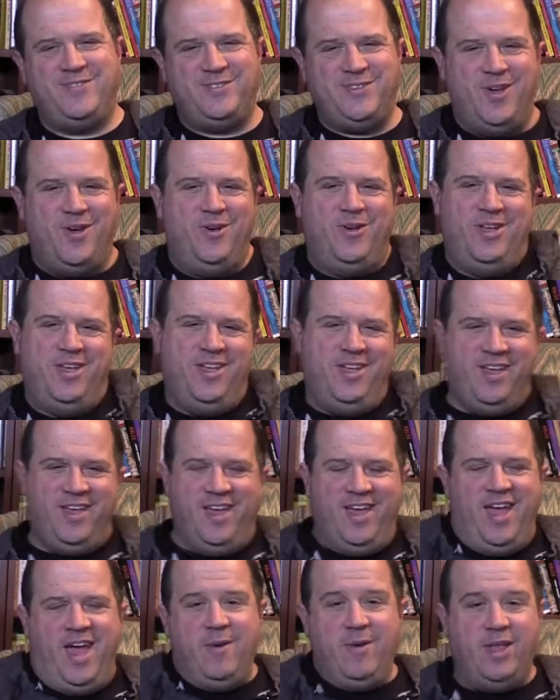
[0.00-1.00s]
So,
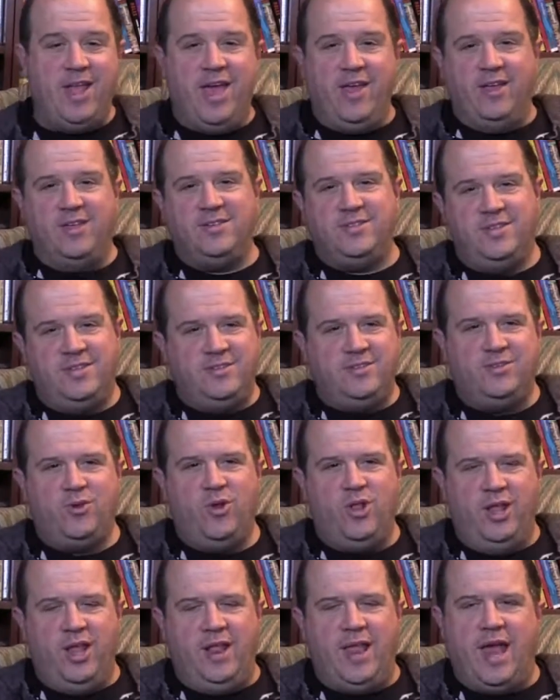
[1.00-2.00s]
I mean, yeah, there's
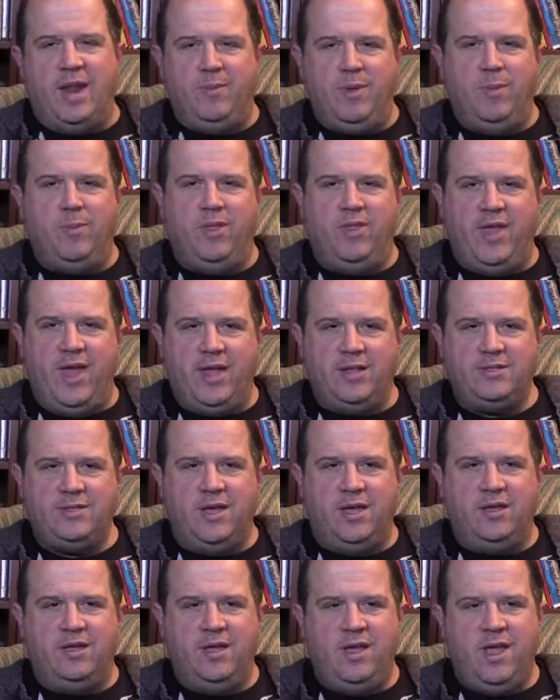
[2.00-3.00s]
totally a lot of people that
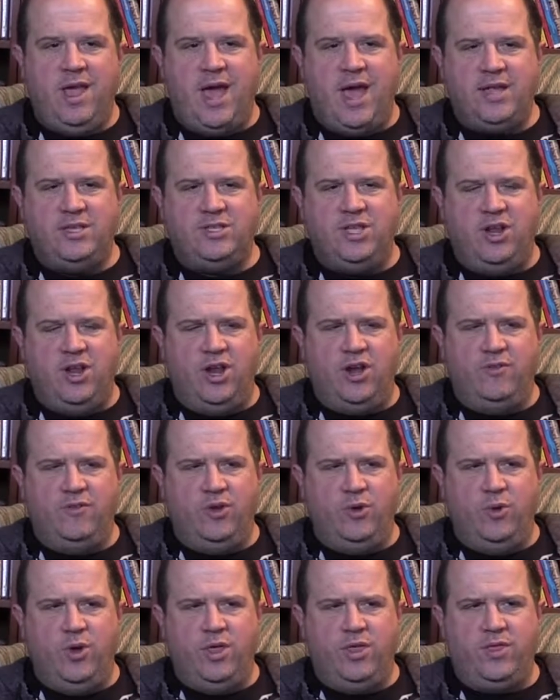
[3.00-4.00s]
I just did an
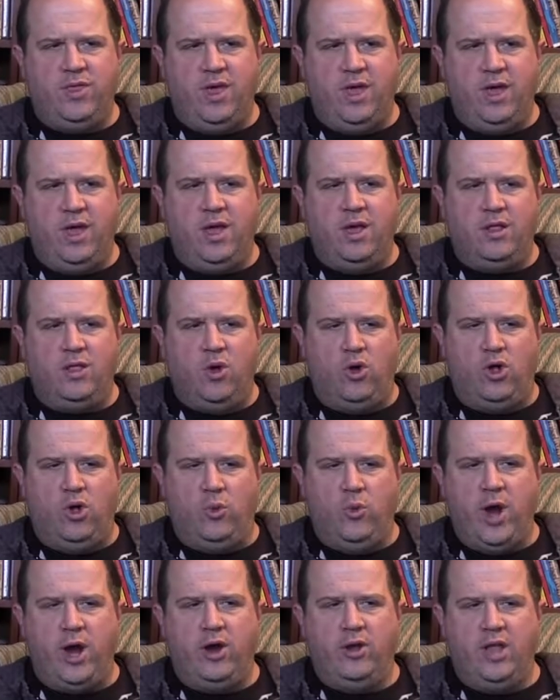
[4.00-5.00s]
interview with a local
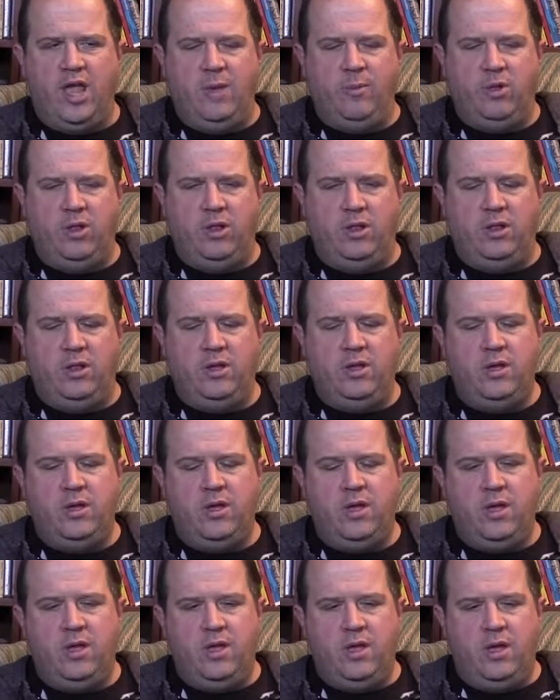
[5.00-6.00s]
record label
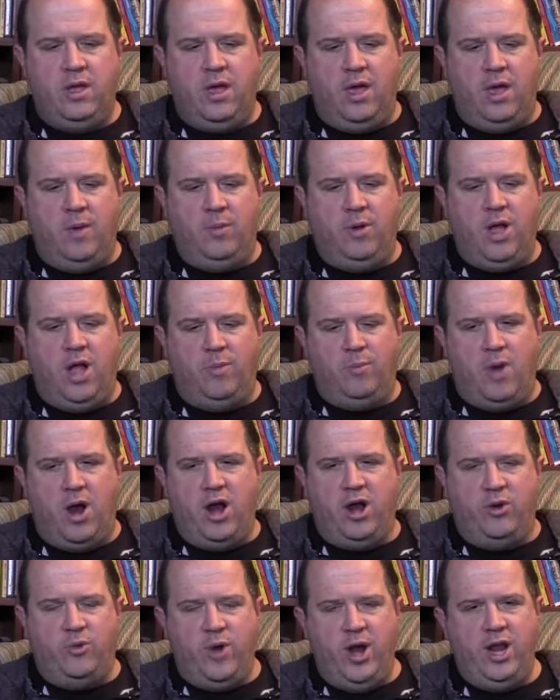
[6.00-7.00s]
called
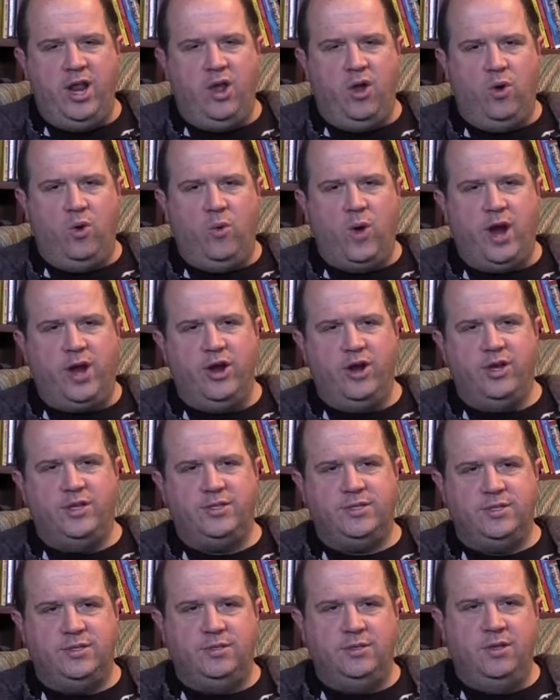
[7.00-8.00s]
Modern Radio
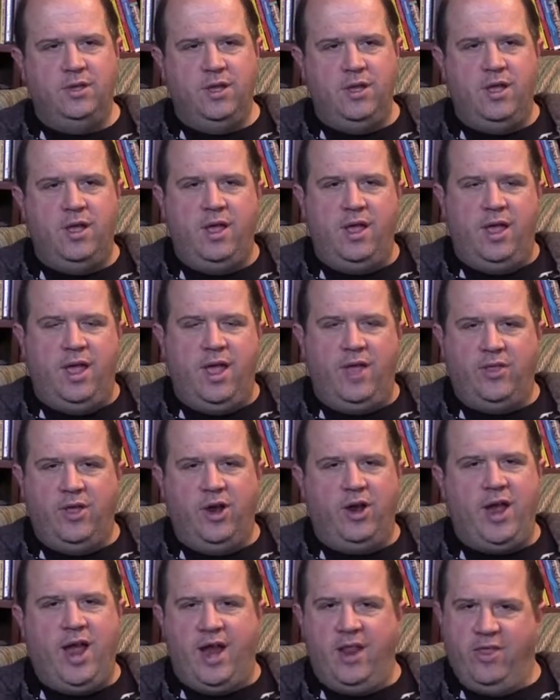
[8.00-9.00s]
Records, and
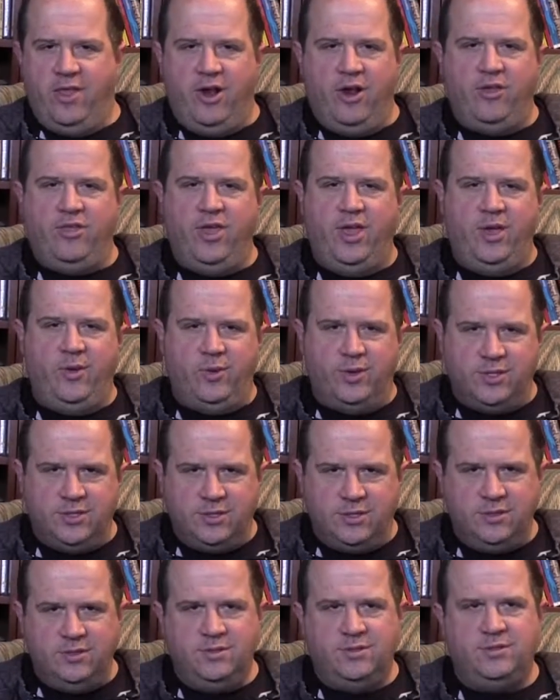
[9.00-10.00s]
their thing
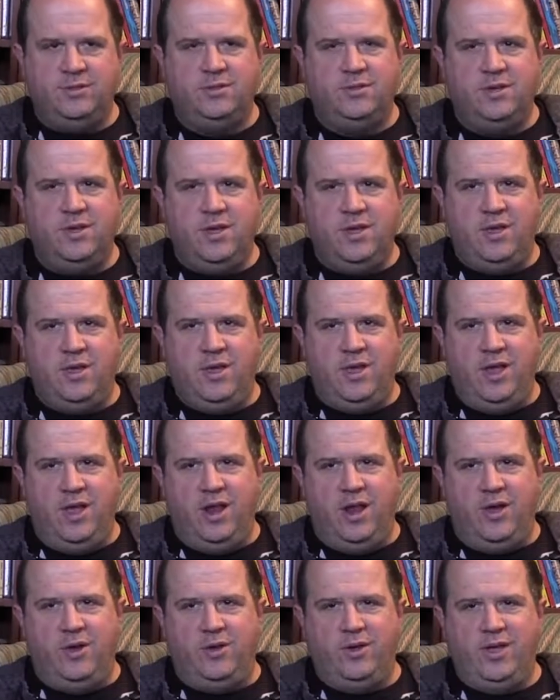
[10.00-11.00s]
was,
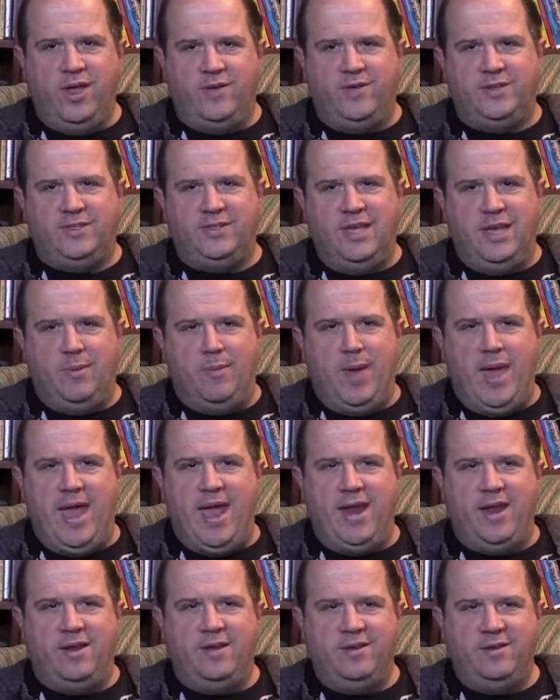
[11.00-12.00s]
you have to see a
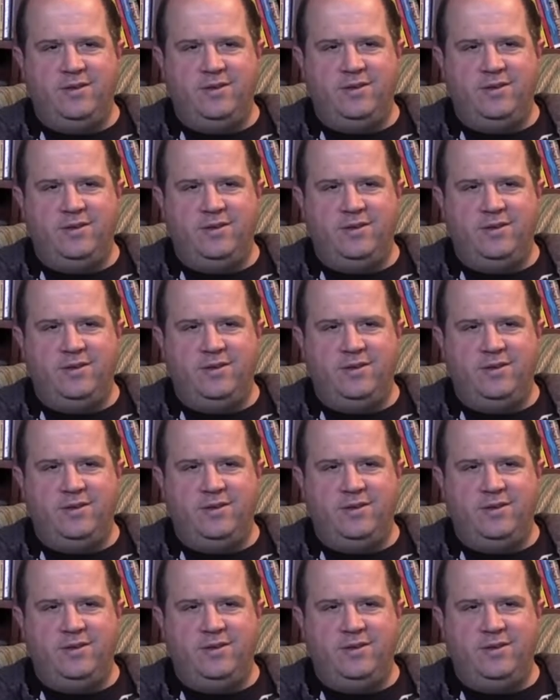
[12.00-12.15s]
band